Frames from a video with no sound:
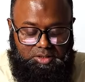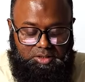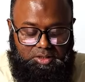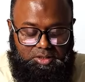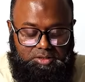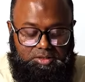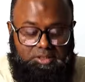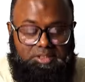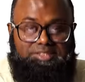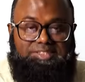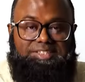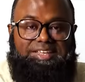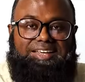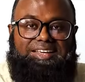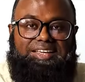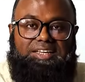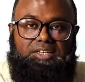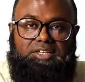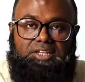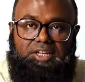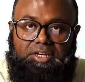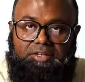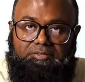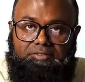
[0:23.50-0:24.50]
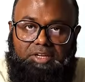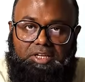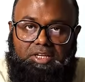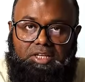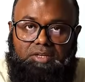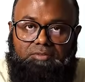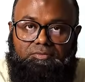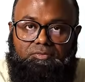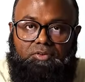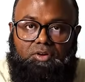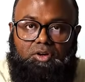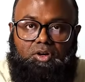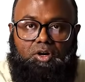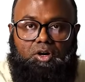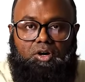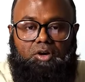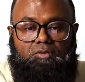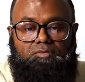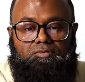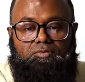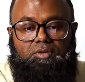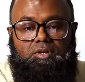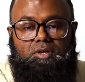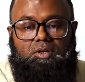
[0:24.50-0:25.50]
the second derivative
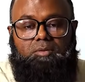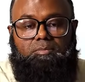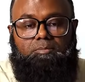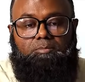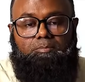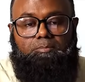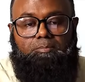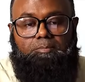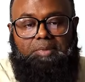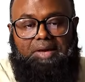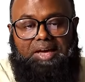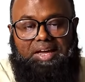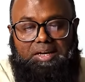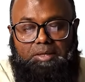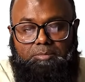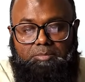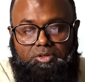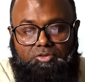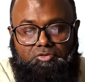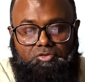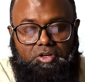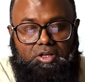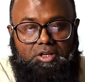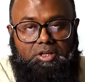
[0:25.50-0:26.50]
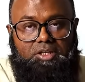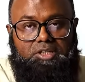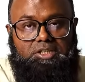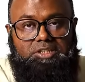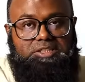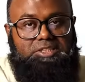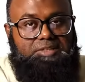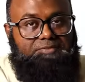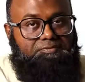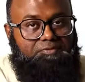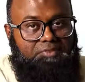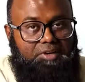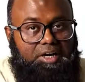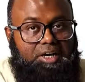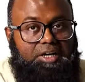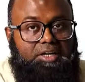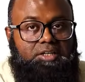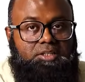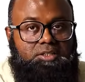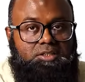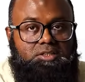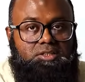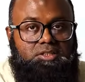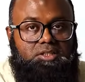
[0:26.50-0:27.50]
of parametrically
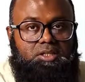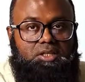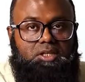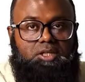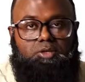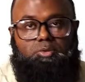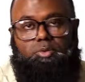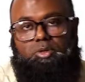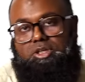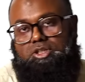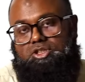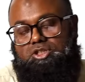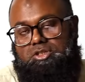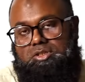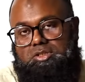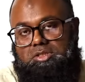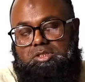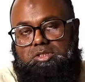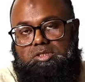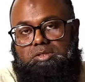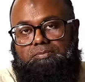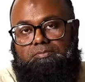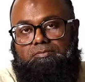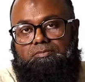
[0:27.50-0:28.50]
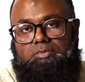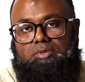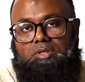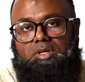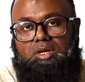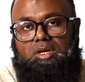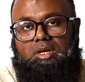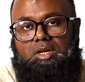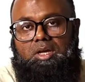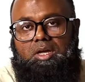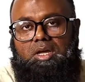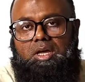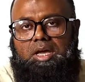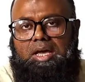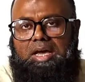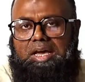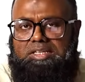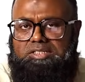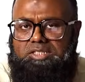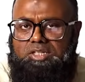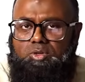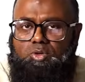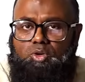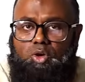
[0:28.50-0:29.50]
defined equations.
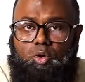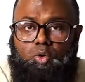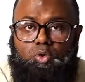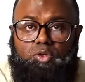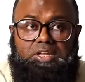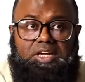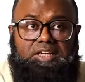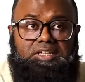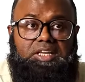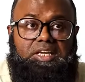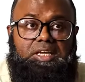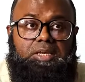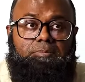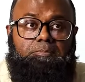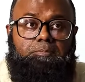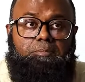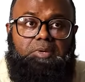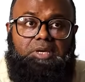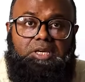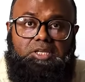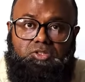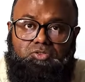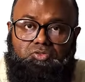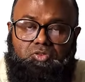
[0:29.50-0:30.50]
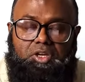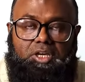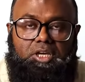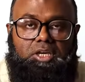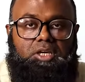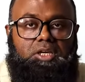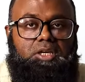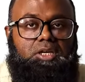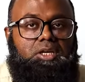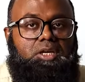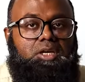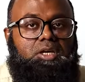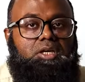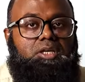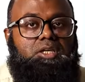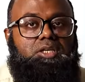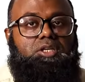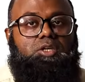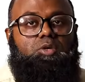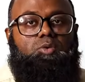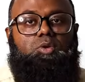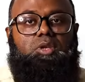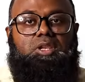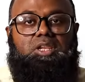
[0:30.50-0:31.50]
As you know that in P3
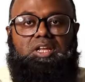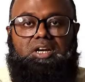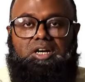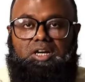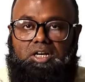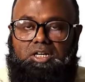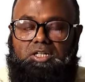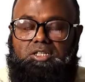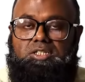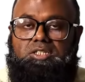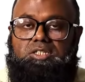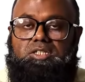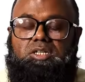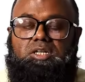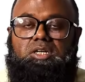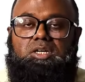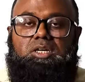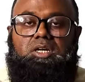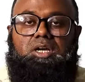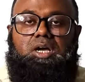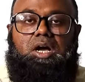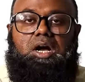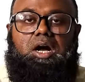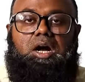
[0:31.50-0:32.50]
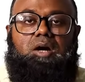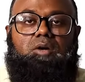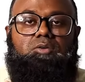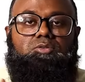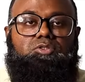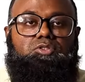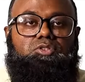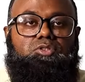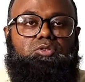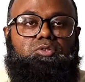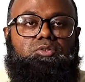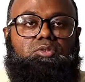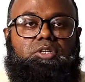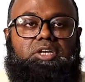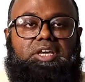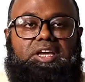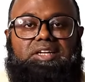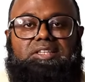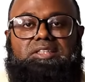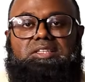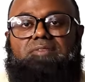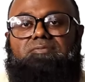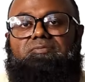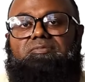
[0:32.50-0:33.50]
you learned how to
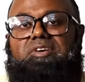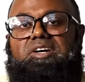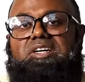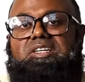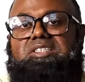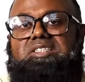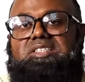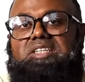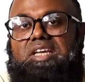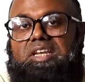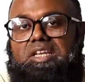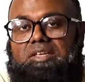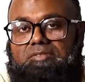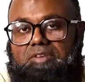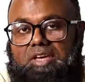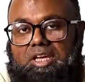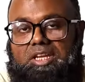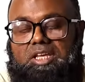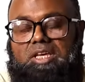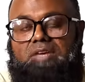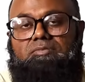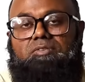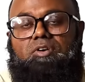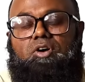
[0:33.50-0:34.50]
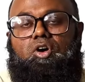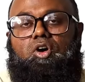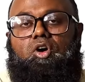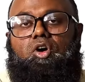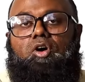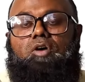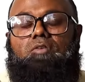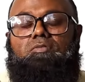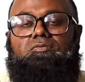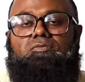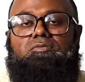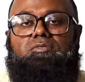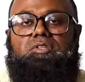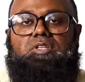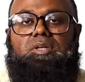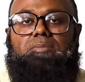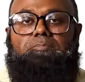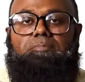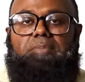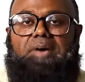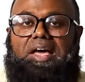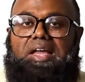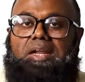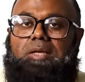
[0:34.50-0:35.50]
get the first derivative of the
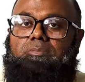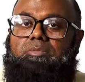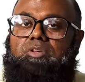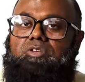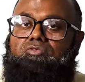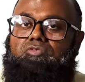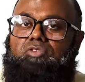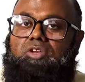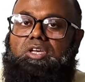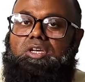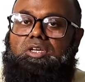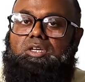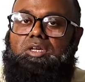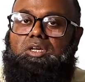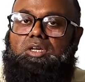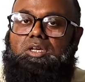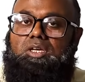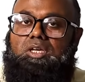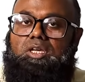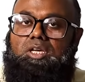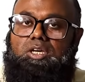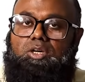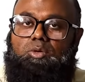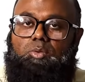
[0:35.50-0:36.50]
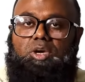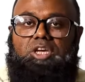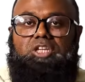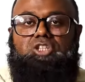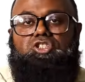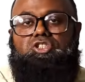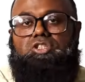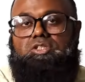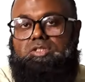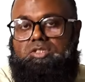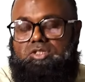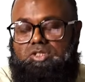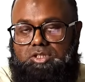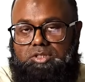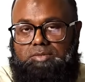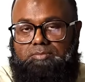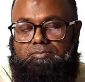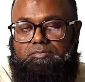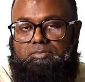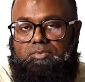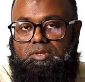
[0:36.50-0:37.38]
parametric equations.